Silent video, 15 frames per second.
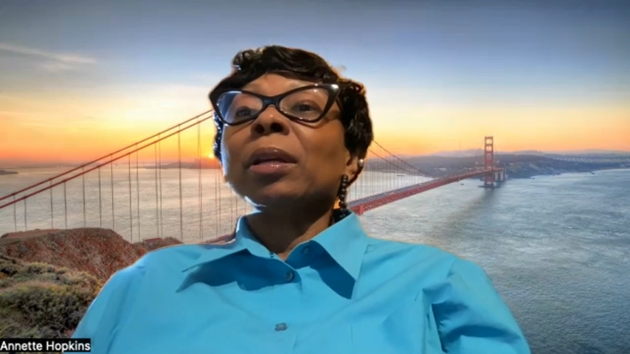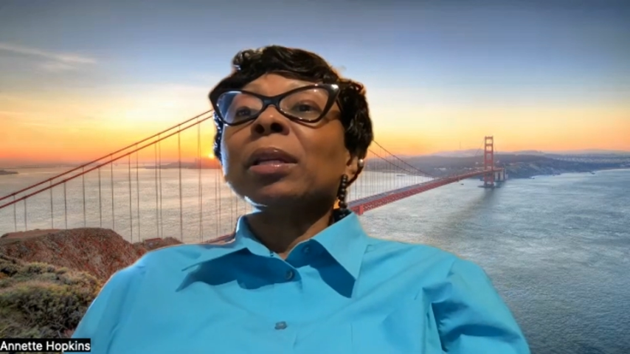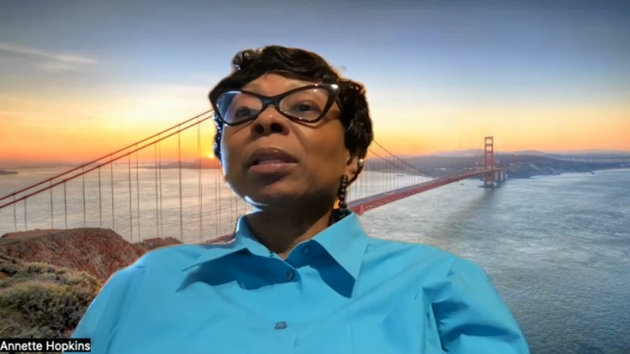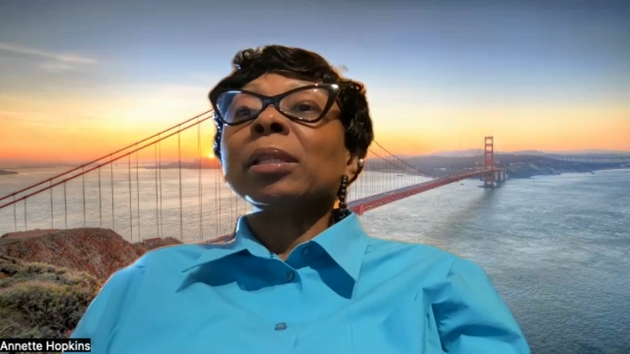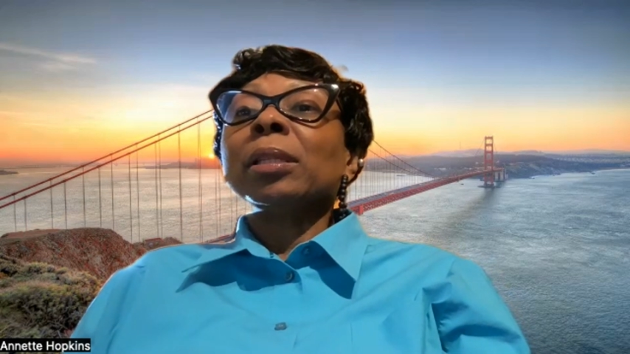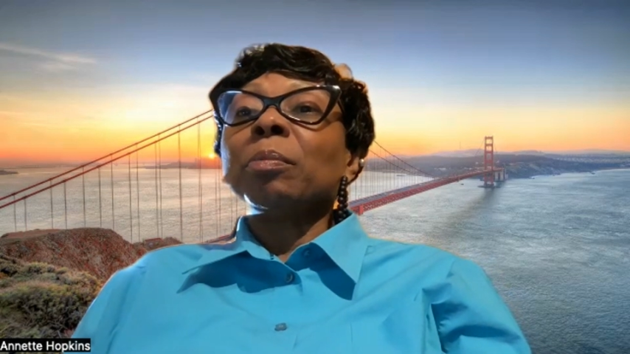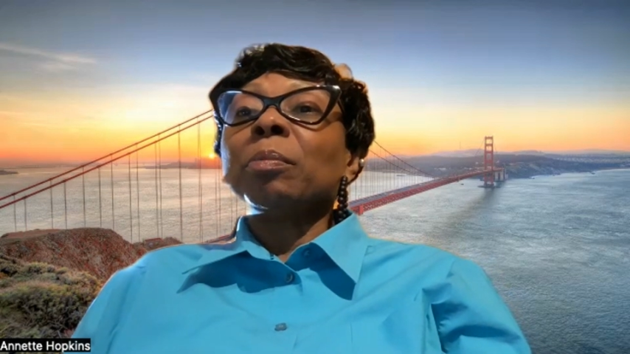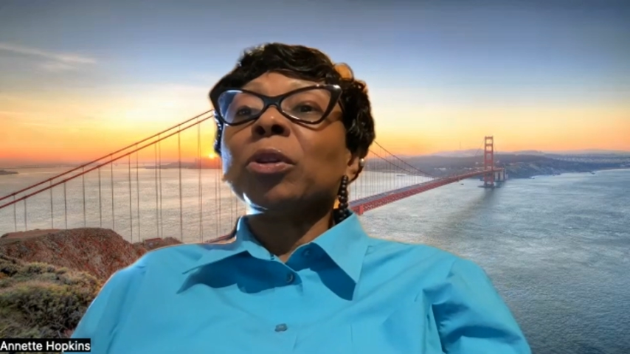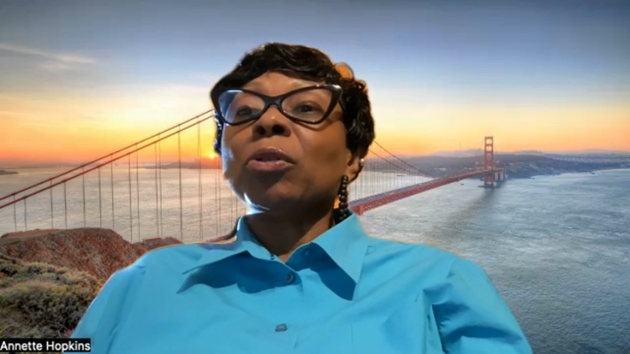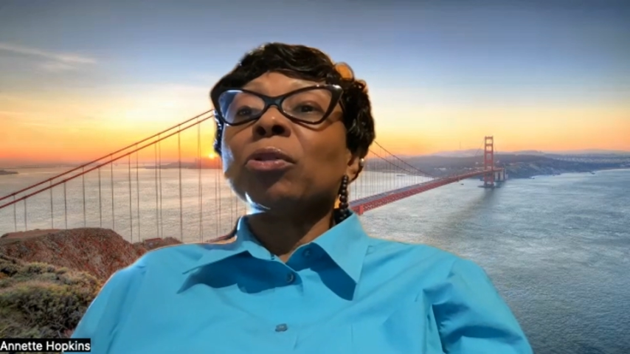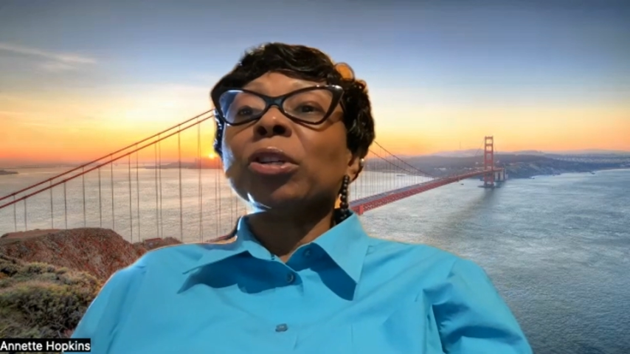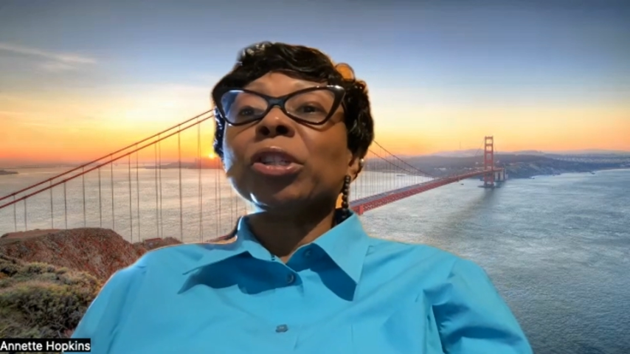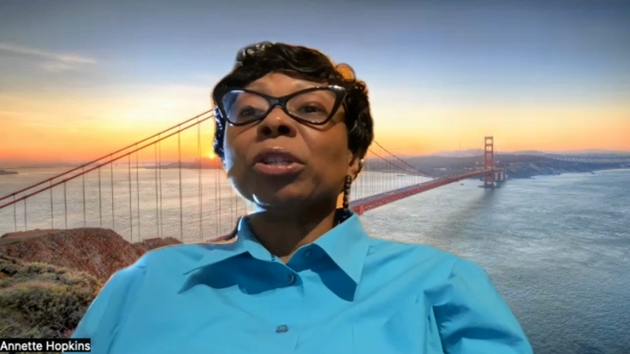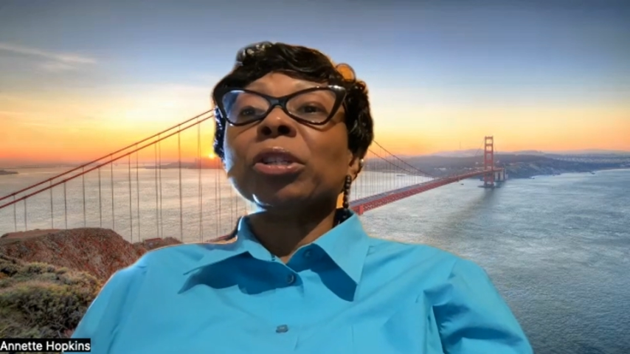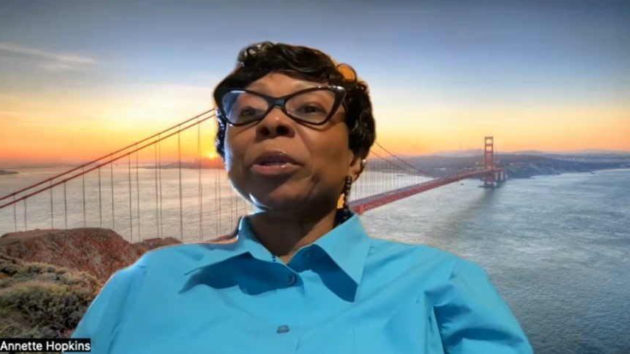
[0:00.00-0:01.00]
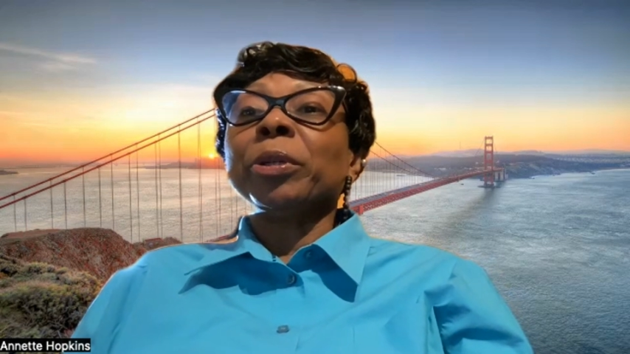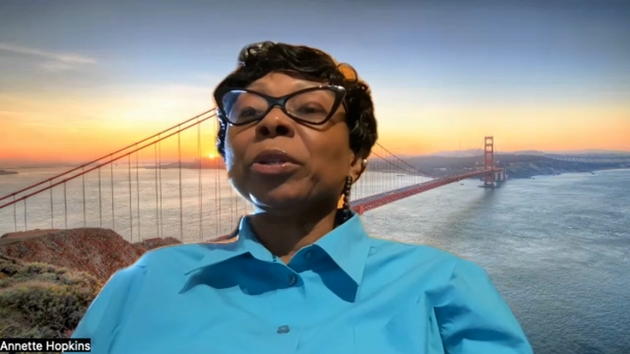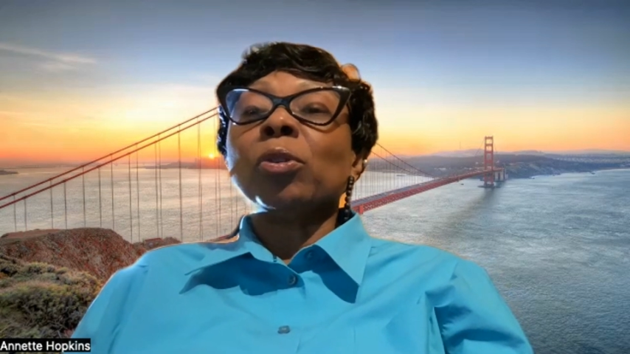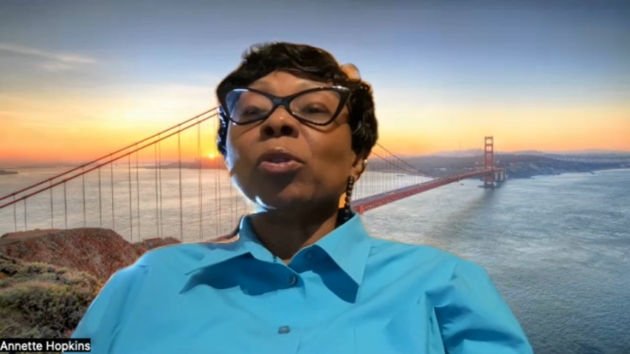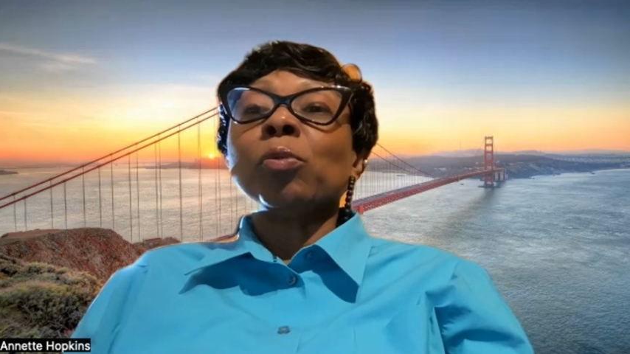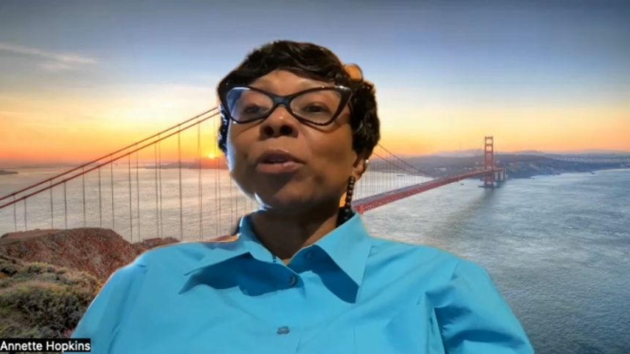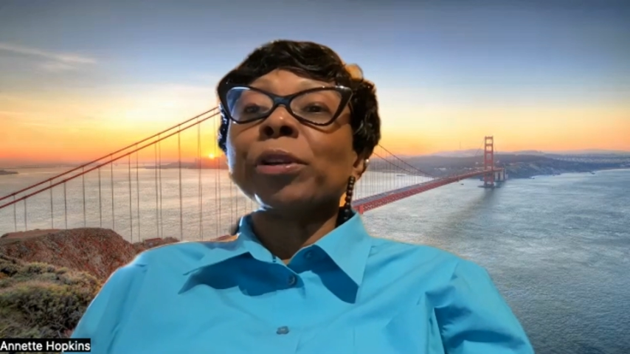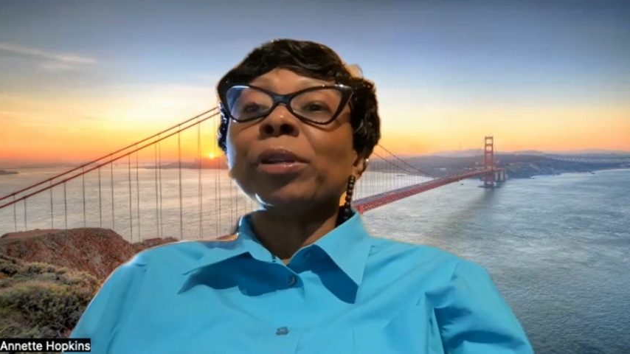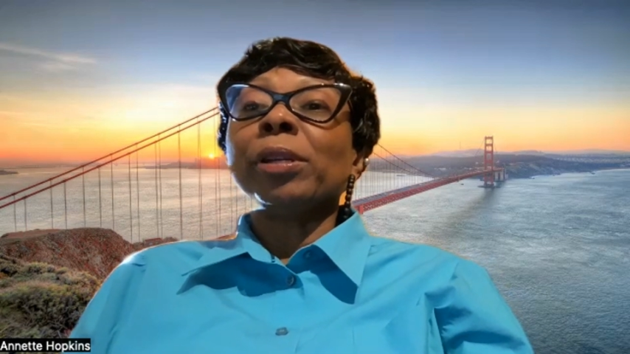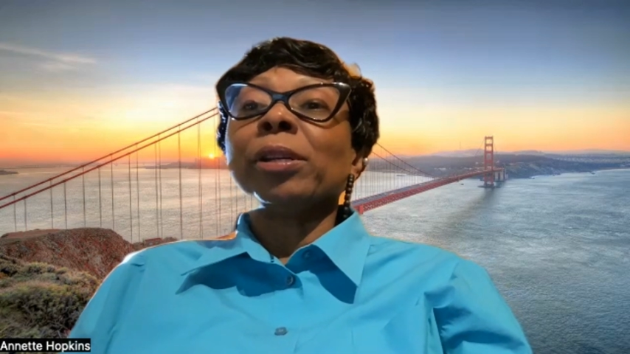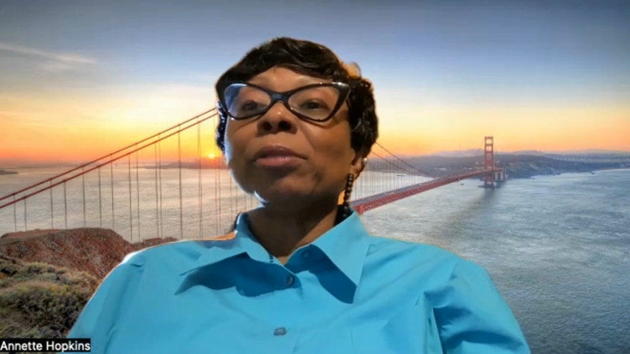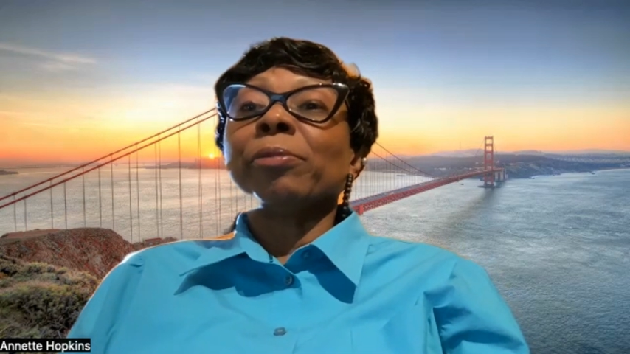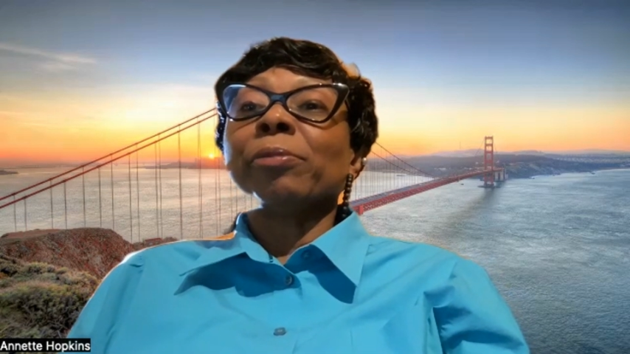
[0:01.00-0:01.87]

some nausea, but nowhere near